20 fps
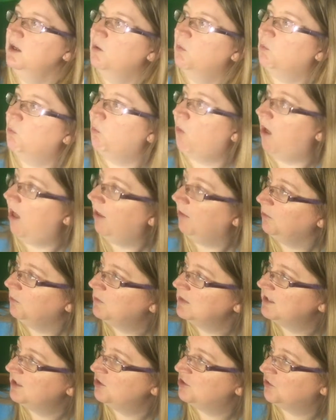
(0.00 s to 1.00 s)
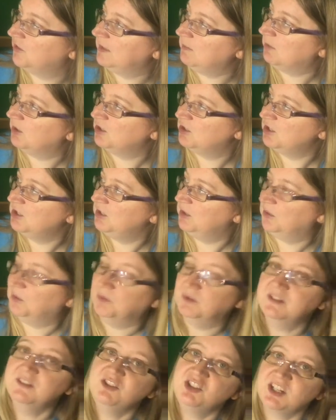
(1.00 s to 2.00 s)
Walt was a dreamer
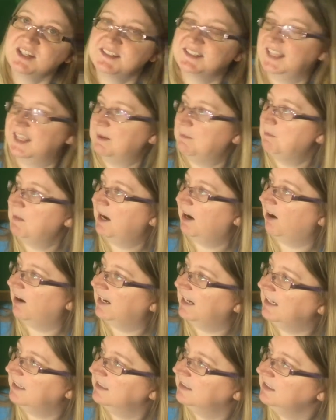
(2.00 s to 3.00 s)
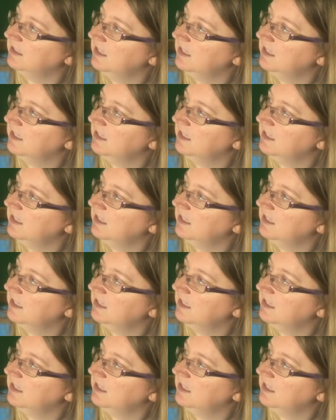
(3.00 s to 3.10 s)
too, just like Mary.